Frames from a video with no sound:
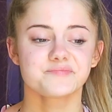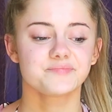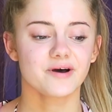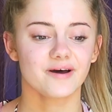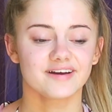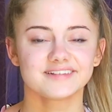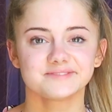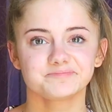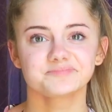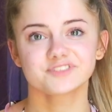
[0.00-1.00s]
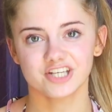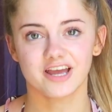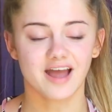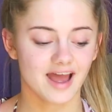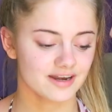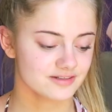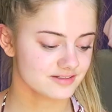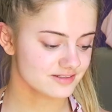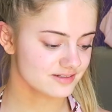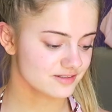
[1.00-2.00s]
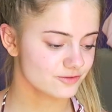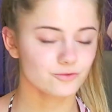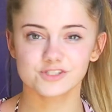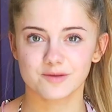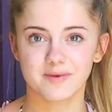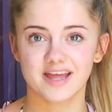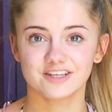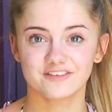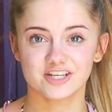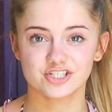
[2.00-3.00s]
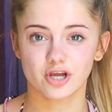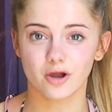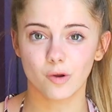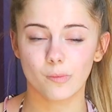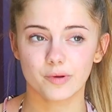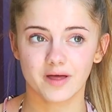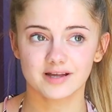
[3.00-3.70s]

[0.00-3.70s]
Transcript: But cheer, and also my end of year show, but